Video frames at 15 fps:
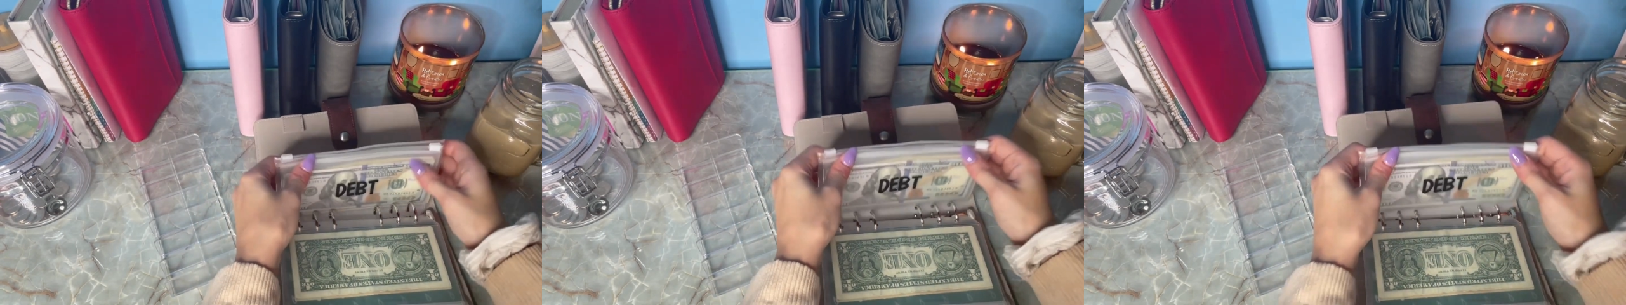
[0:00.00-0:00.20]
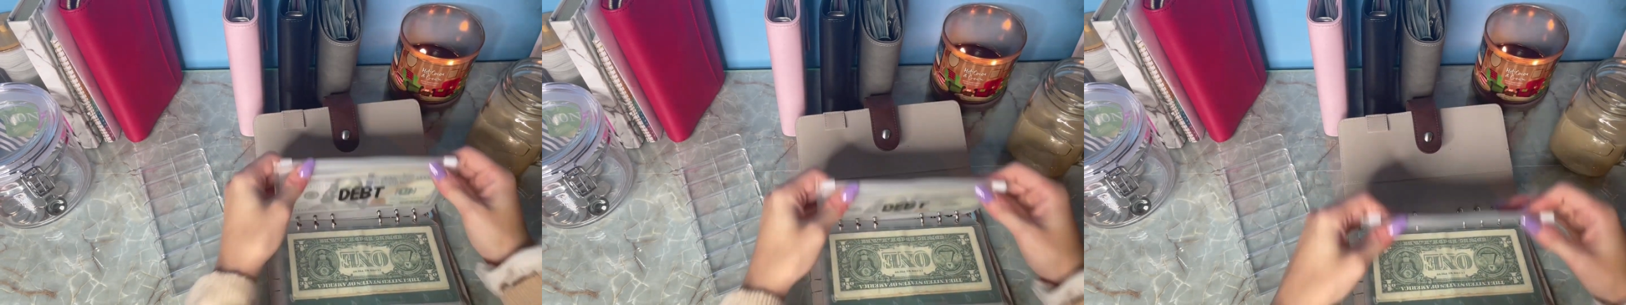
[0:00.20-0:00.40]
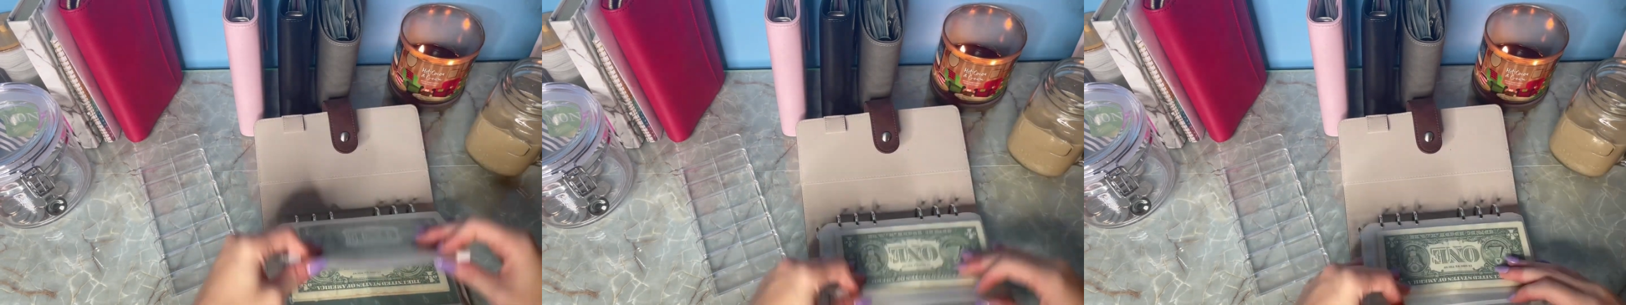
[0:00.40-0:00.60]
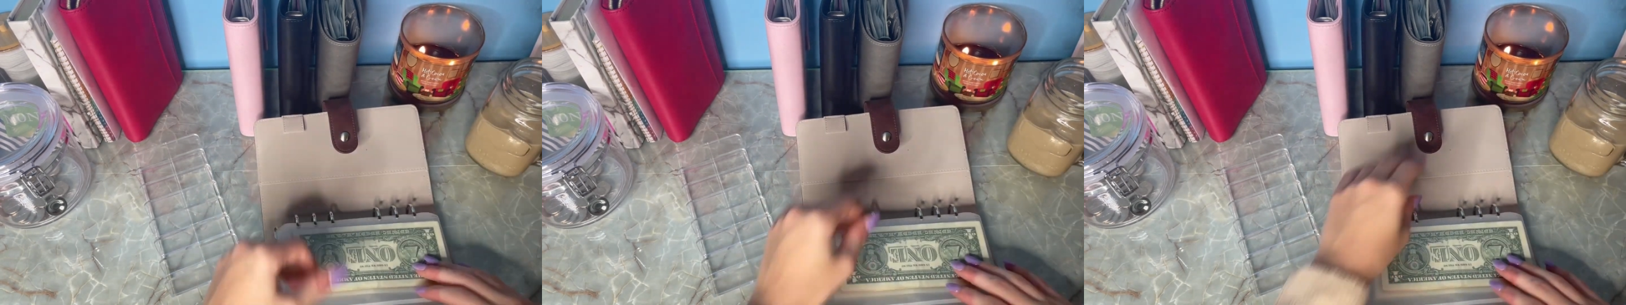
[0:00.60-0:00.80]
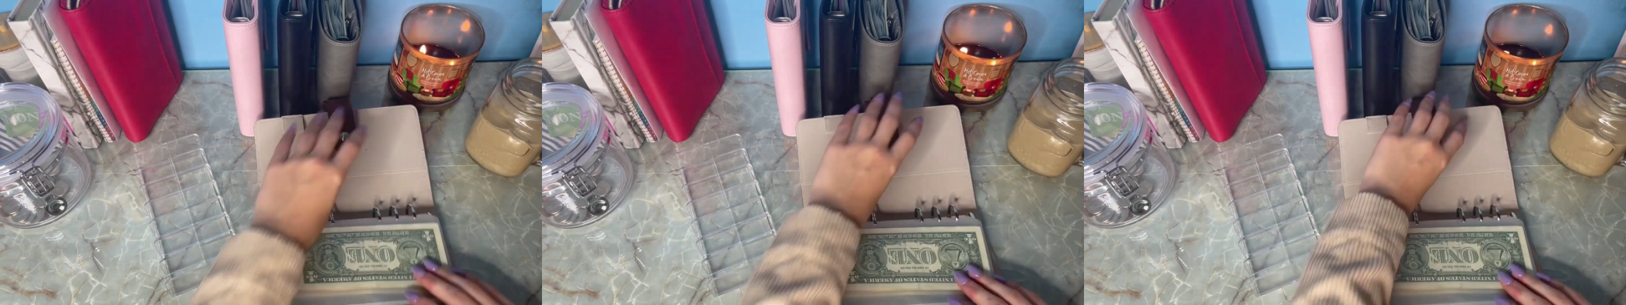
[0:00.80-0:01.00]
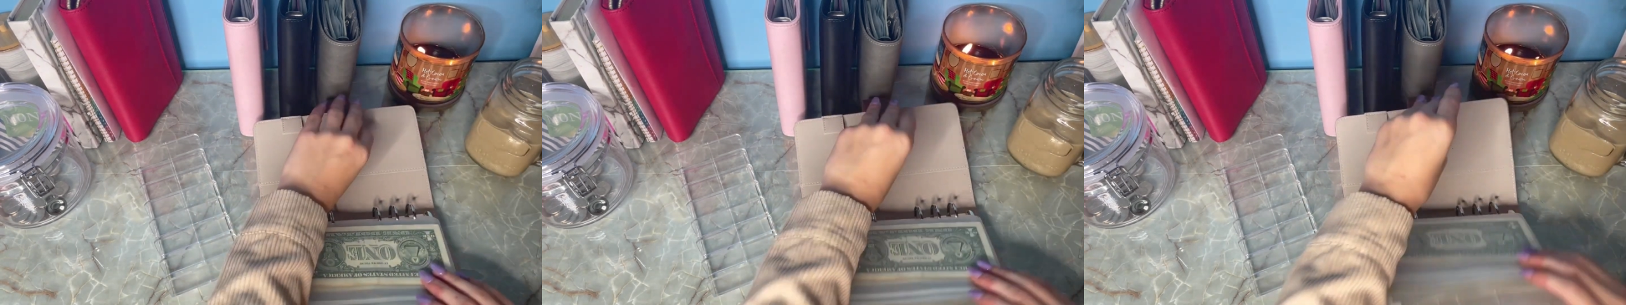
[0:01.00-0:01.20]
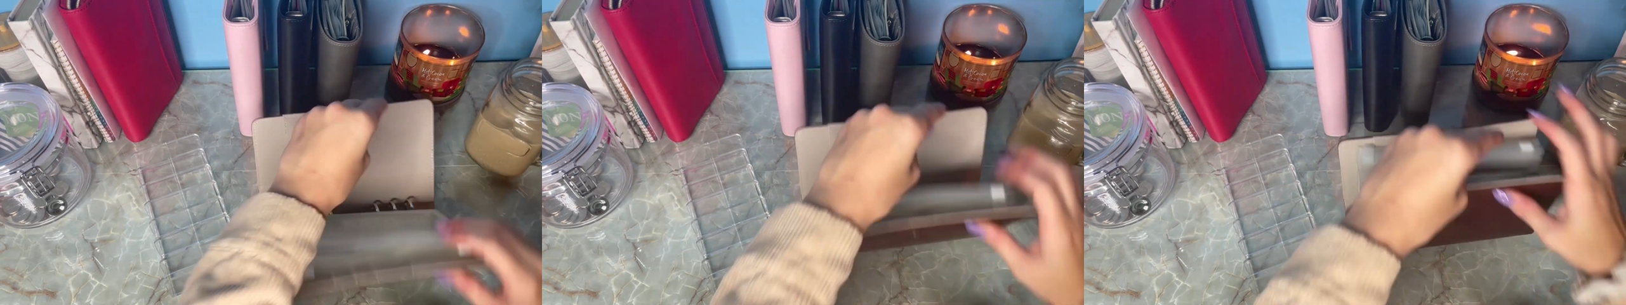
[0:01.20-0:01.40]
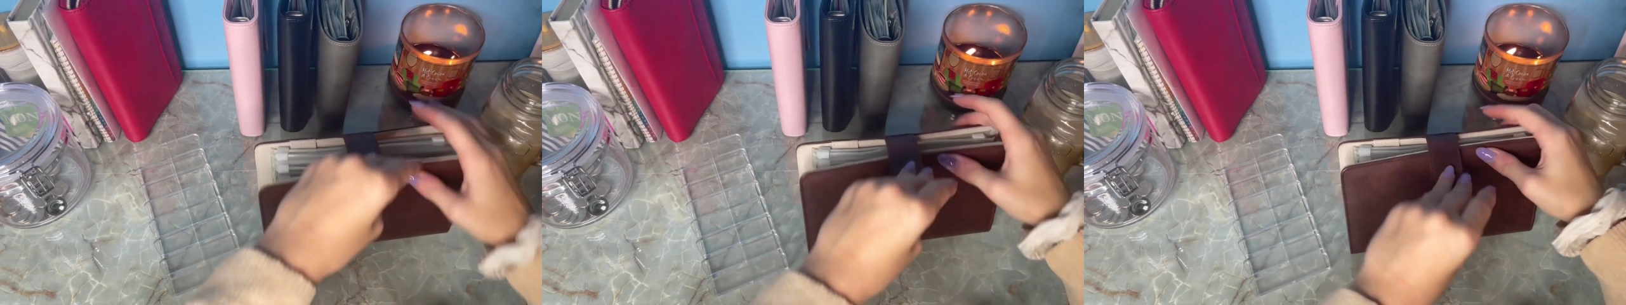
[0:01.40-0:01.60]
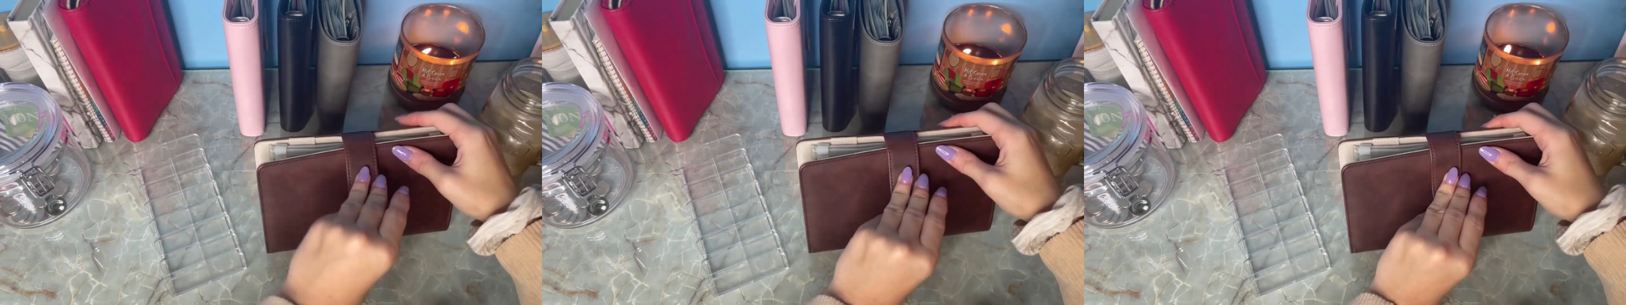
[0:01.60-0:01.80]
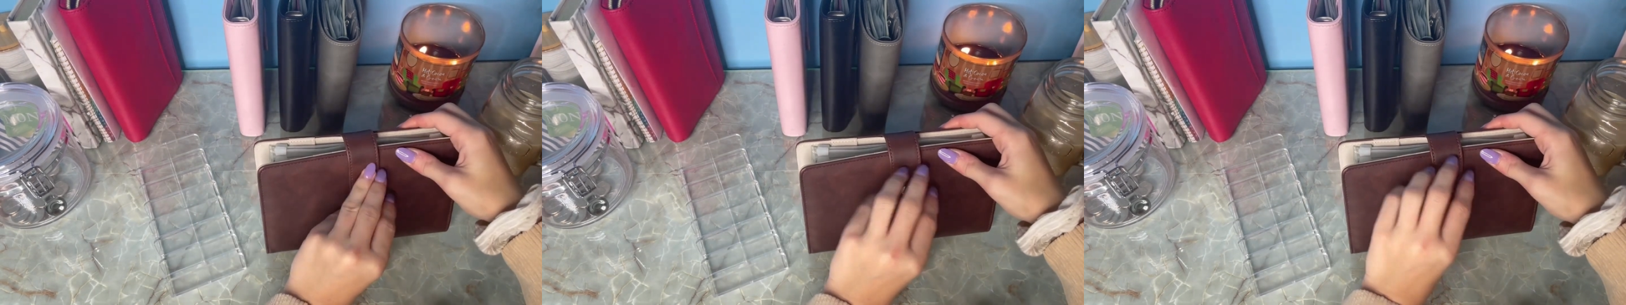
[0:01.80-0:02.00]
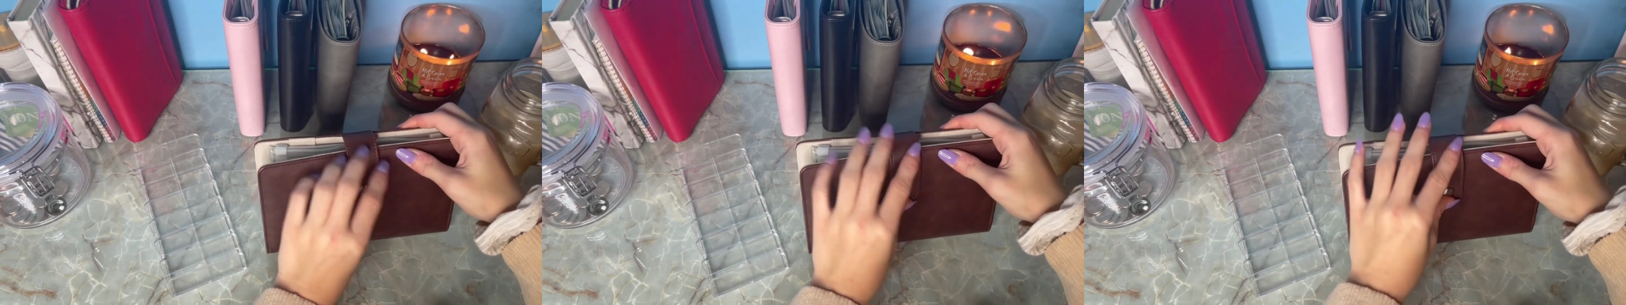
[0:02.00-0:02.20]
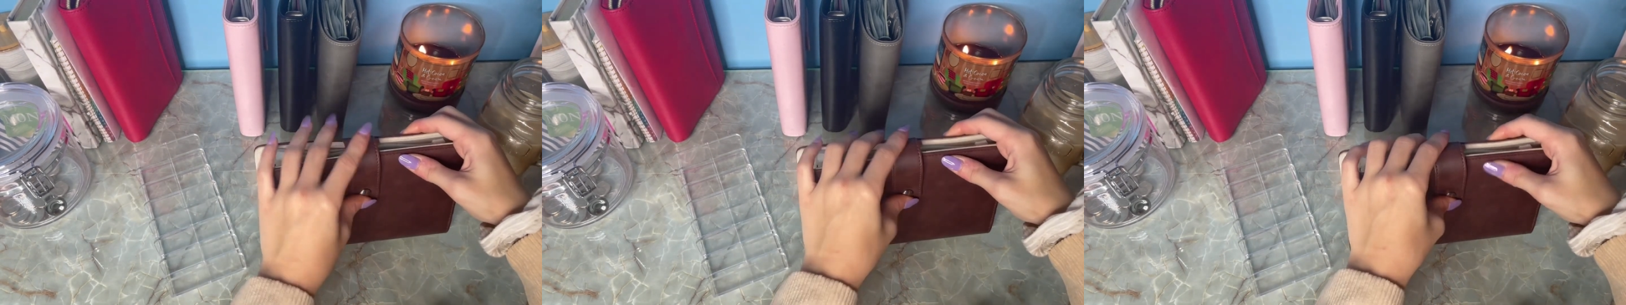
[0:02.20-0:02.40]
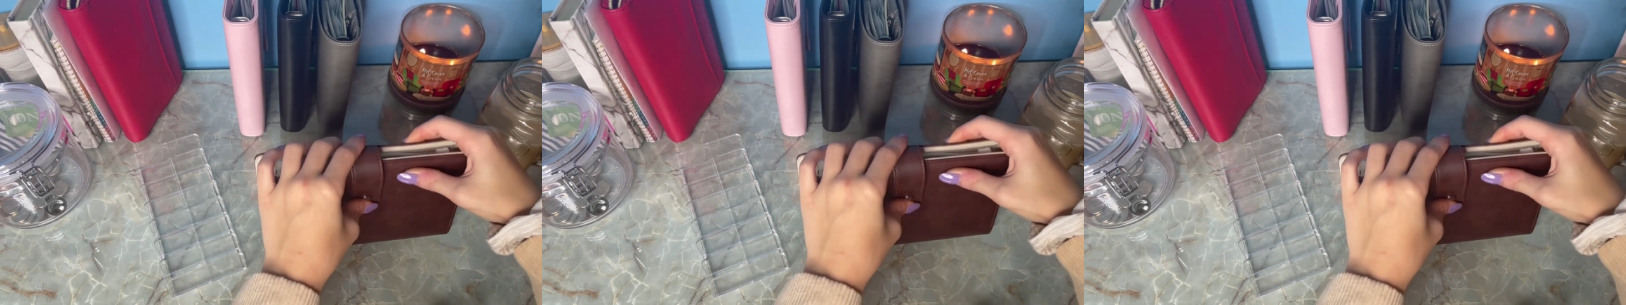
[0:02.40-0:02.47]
[no speech]